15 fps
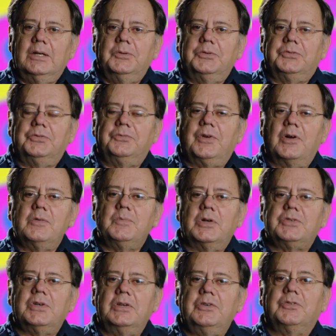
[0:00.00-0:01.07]
it was a very
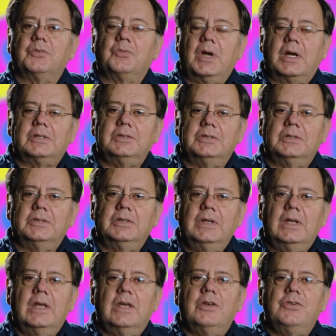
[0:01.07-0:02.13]
much a
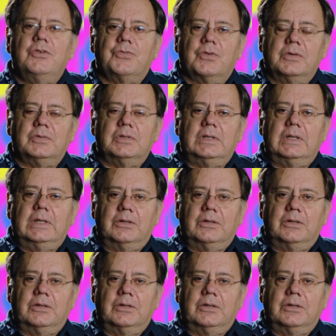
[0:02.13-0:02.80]
director-driven